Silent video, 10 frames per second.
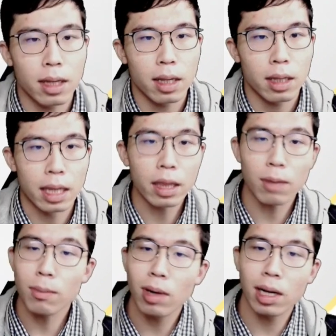Then
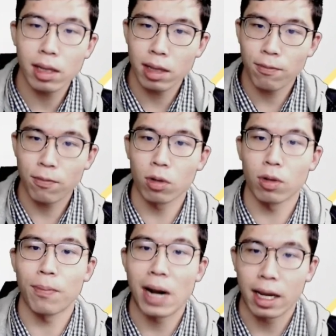similarly for the
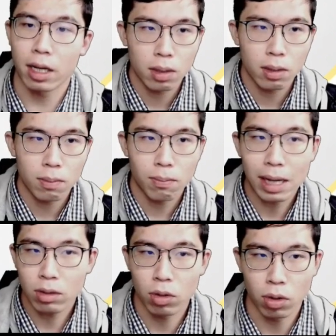black
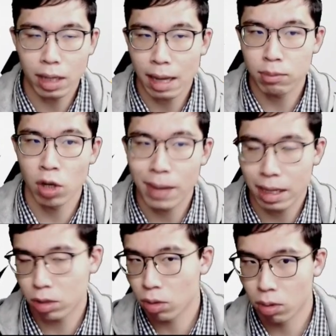could not capture
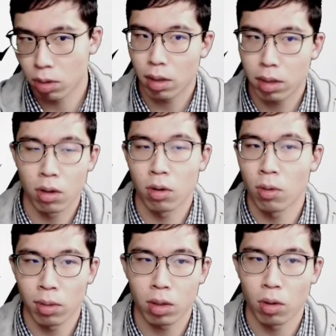back the circle
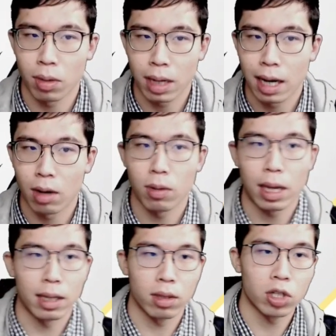stone now
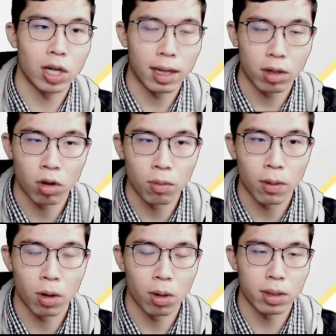at triangle
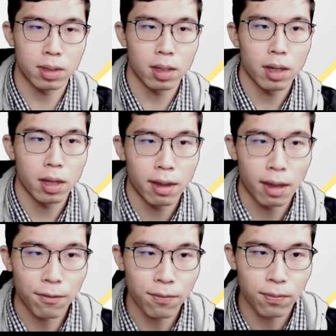point.
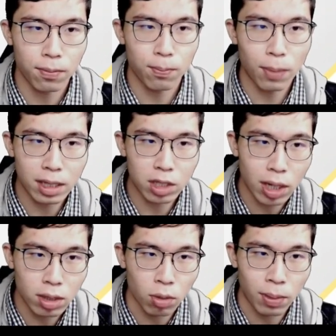If black
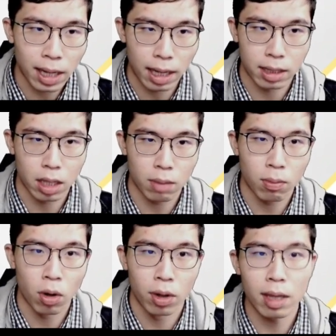tried to play at this
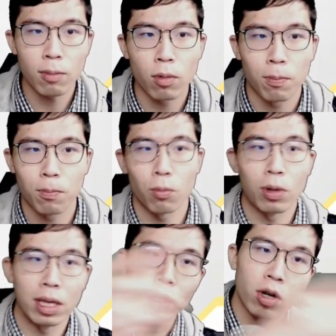point, it will
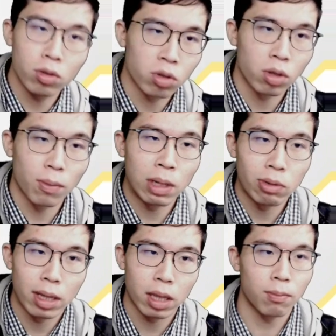return to the
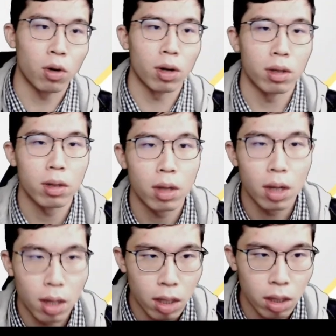previous point,
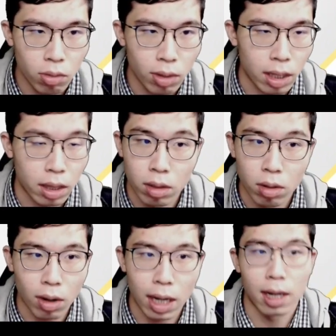so it's
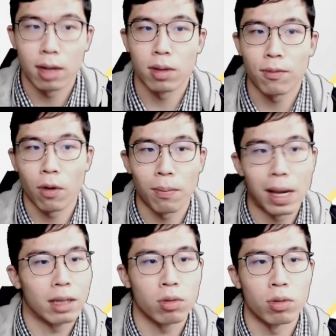not allowed for
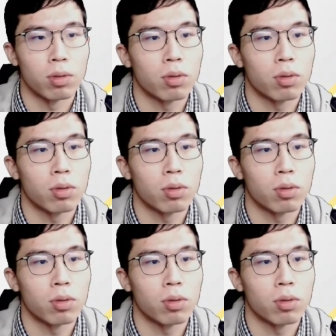black too.